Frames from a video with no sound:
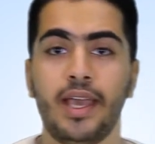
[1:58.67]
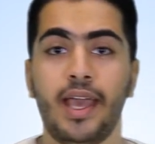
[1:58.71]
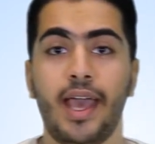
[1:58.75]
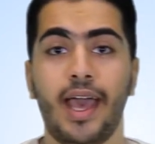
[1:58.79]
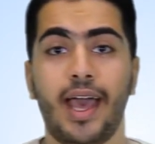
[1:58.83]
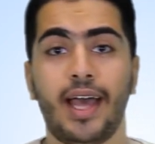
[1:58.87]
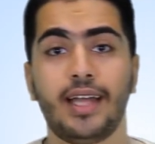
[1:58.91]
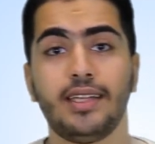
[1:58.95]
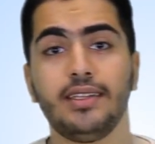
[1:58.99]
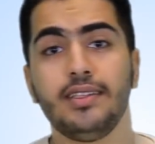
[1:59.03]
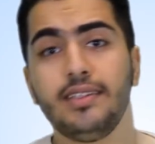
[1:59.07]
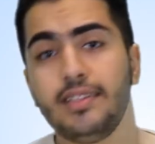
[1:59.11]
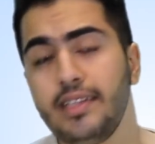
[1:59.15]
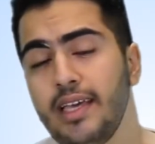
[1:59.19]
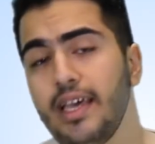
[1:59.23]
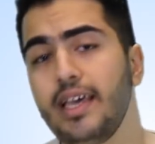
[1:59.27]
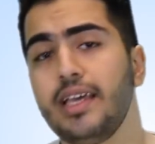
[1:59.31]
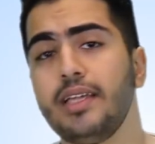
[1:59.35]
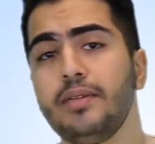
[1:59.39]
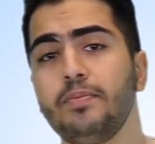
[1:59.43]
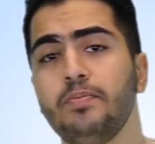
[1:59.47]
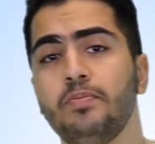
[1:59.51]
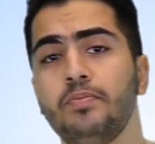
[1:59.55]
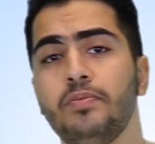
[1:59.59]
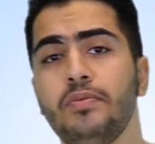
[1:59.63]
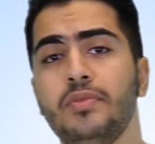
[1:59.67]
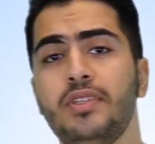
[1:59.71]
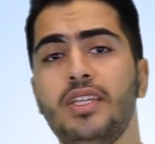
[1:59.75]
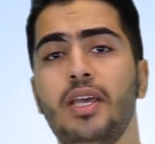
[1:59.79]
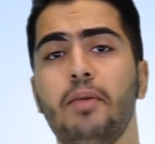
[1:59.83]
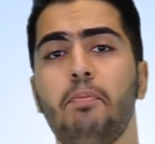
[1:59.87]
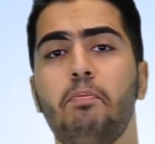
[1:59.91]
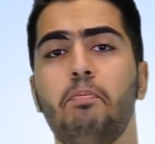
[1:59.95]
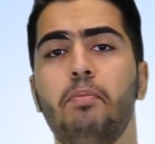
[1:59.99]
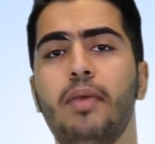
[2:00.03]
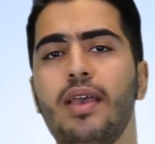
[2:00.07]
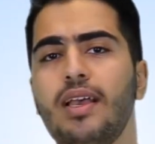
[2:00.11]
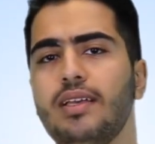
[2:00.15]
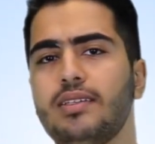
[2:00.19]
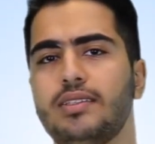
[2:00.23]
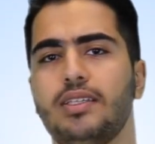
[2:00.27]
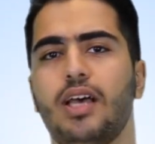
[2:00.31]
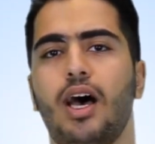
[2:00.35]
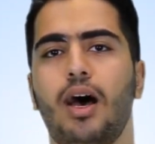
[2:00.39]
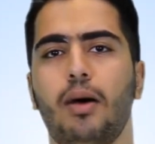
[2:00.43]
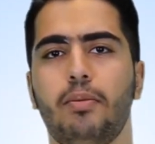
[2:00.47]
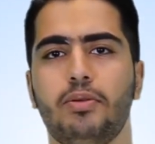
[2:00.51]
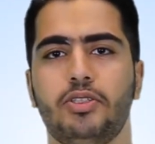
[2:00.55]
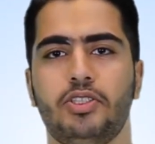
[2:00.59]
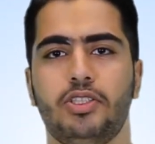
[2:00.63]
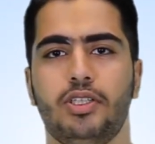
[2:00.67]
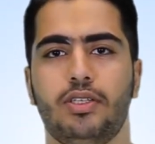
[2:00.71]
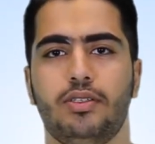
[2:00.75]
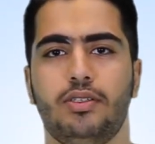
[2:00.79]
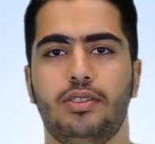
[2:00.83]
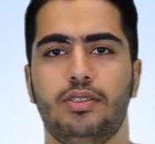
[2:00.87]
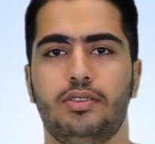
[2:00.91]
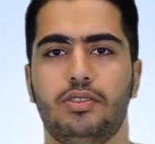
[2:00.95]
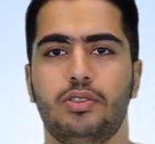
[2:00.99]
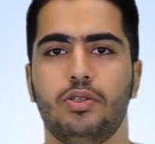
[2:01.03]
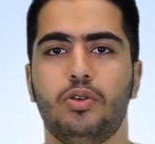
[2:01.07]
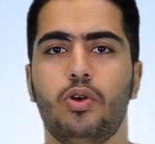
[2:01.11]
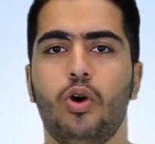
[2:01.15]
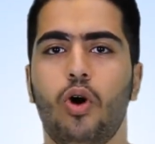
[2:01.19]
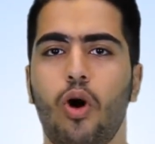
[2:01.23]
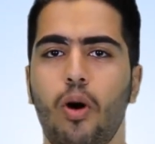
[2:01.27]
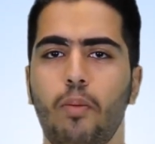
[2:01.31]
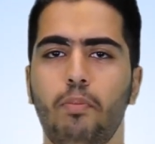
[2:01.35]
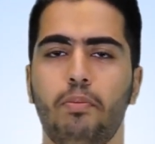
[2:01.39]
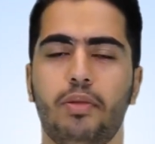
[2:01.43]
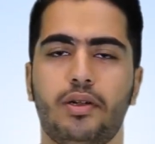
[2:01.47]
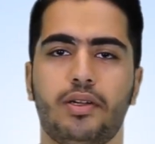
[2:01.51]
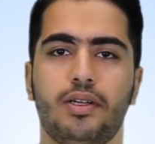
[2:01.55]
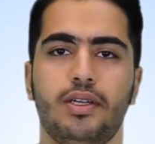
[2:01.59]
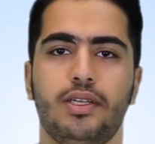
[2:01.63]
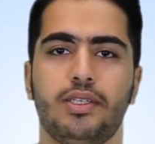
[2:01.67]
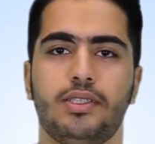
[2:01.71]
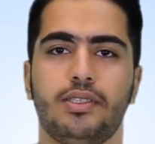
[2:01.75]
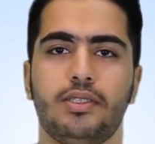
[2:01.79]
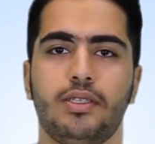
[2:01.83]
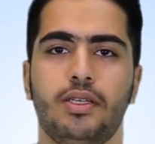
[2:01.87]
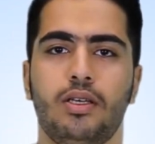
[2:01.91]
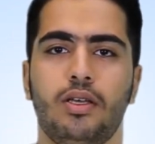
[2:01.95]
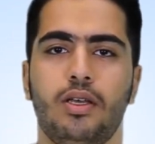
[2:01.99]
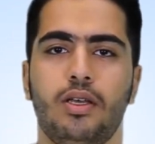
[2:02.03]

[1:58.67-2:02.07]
And then the best option is to compress